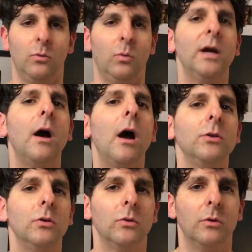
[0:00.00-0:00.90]
Where are
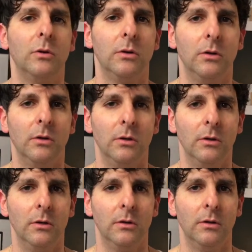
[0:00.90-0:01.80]
you?
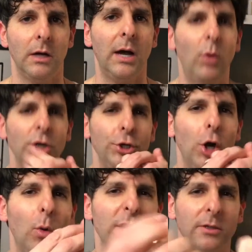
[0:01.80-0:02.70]
I want to
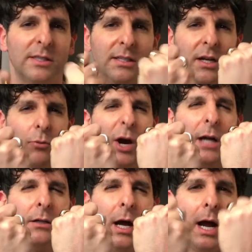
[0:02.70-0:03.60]
know where you're sitting
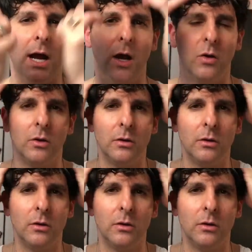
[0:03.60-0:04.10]
right now.